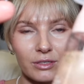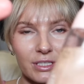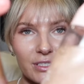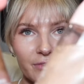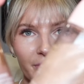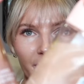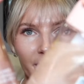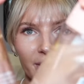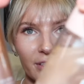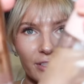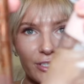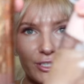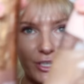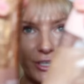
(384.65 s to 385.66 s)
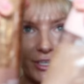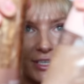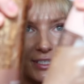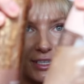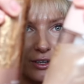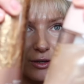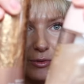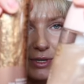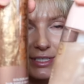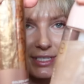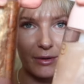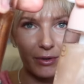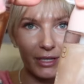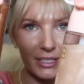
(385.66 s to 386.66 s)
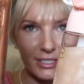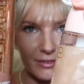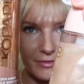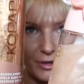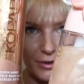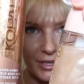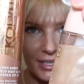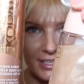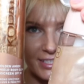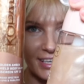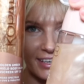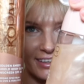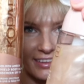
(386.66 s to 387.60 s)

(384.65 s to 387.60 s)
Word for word: Looks very luxurious. I don't know why it's not wanting to focus.